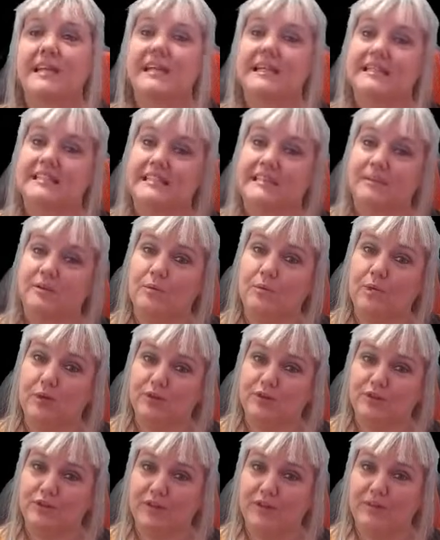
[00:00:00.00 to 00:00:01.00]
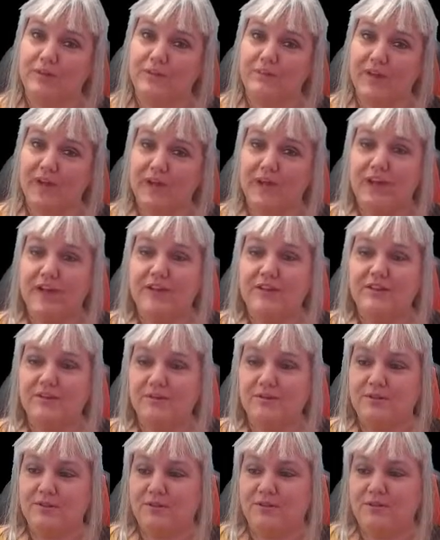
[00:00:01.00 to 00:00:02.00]
his little bottom, so
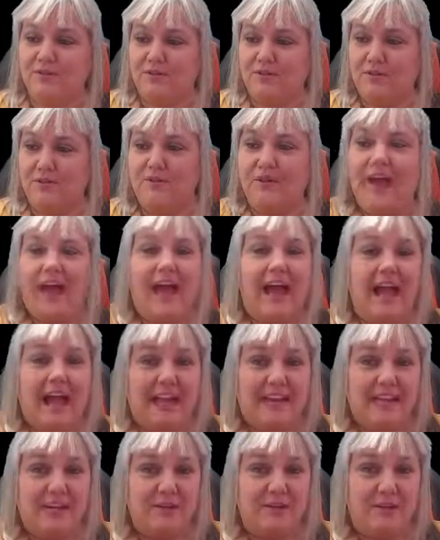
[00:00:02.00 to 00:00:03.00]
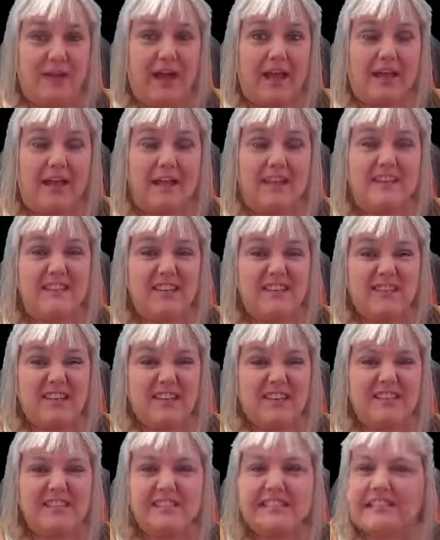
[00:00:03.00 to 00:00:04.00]
he doesn't fall. Anyway, let's have a
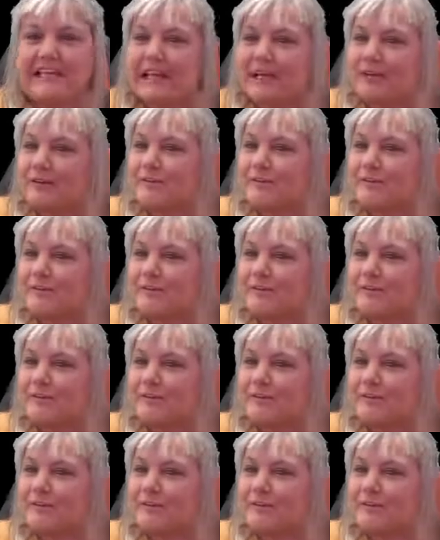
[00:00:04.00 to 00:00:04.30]
little slip.